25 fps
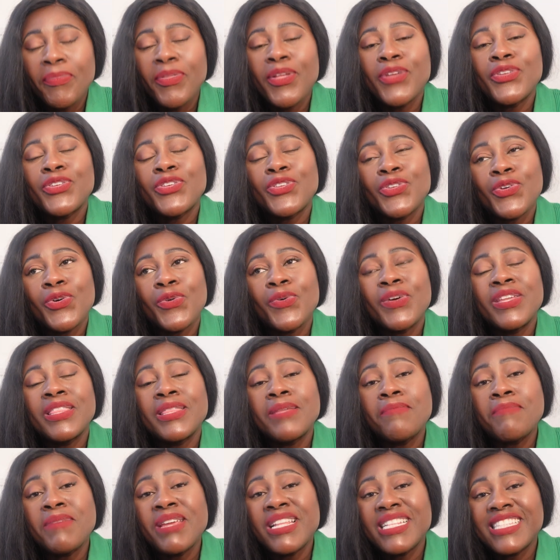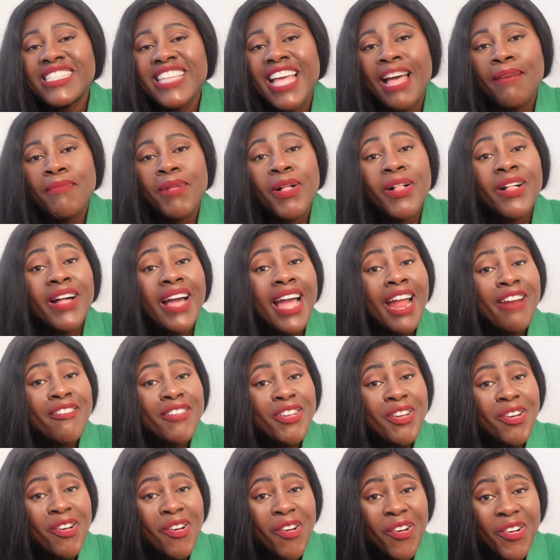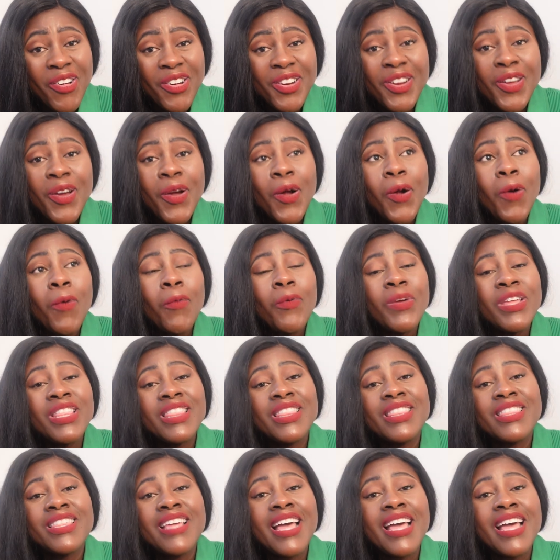So in the meantime, I'll carry on with